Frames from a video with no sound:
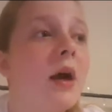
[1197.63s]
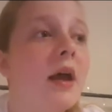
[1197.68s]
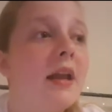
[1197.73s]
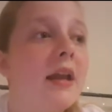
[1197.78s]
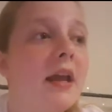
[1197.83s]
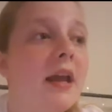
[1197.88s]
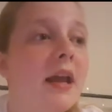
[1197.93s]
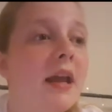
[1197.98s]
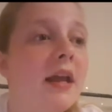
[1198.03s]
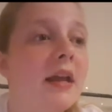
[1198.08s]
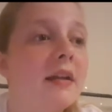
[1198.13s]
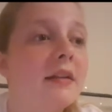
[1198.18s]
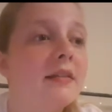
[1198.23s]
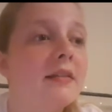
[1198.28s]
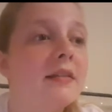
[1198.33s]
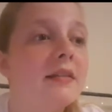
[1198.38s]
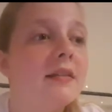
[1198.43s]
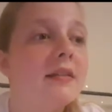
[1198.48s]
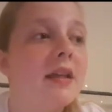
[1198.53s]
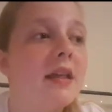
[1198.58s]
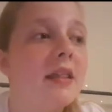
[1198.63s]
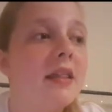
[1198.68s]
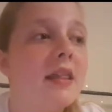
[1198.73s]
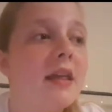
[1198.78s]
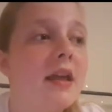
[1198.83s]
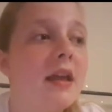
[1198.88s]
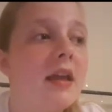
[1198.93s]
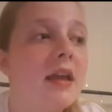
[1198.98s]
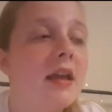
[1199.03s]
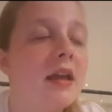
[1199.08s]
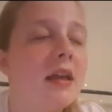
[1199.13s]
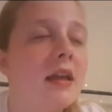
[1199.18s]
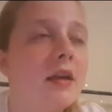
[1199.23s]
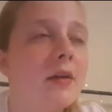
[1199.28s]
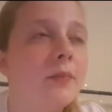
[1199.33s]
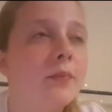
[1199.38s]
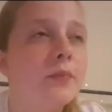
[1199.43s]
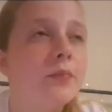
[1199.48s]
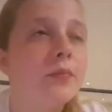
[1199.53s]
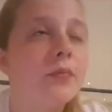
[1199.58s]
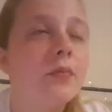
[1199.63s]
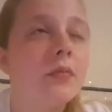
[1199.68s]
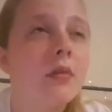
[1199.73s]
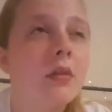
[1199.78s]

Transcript: when it's the